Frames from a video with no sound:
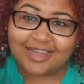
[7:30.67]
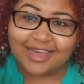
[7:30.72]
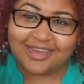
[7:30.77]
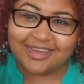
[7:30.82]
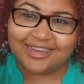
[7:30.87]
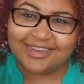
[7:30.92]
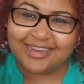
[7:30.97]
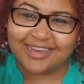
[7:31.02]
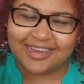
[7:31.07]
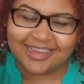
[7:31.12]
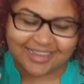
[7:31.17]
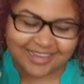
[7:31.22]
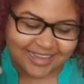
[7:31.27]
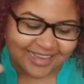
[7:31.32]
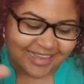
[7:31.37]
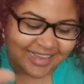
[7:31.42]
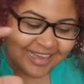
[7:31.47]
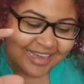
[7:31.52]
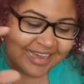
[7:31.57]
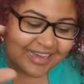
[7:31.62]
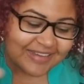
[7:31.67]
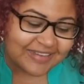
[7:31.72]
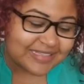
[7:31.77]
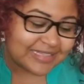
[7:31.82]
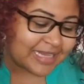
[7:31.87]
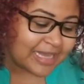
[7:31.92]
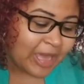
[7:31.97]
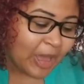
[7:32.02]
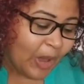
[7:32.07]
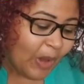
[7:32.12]
I was
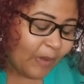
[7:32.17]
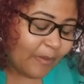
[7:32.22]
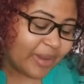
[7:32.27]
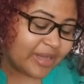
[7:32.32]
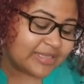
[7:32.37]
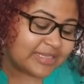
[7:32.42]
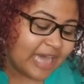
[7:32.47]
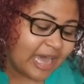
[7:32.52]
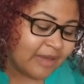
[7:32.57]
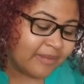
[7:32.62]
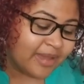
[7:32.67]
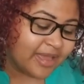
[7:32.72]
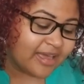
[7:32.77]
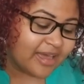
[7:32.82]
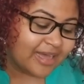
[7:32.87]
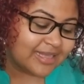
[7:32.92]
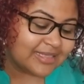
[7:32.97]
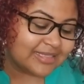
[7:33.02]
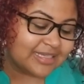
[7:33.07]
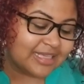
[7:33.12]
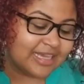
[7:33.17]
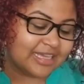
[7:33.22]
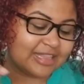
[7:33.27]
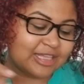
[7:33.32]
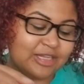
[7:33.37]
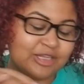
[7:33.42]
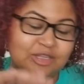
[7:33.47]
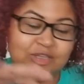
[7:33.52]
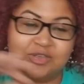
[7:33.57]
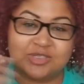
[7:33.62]
like, by the time I got to like
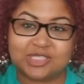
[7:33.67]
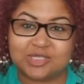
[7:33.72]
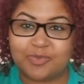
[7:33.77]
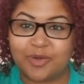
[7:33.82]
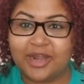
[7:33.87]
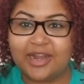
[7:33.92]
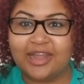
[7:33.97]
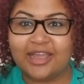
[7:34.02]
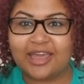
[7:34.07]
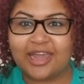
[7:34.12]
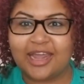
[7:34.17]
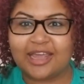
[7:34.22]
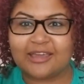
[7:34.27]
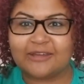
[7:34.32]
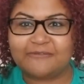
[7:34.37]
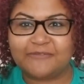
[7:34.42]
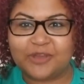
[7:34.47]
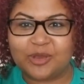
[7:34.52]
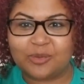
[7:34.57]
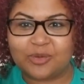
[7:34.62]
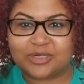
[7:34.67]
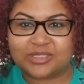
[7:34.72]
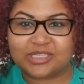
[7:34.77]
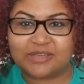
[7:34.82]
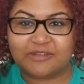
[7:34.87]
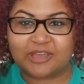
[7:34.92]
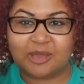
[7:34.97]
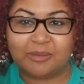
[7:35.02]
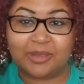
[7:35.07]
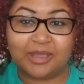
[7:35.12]
the news spreading and I could feel more
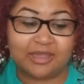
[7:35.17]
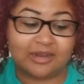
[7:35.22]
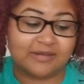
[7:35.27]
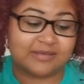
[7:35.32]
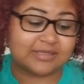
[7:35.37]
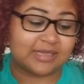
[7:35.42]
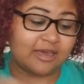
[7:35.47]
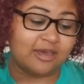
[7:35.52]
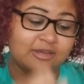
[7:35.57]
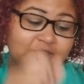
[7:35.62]
stuff coming in, I was like,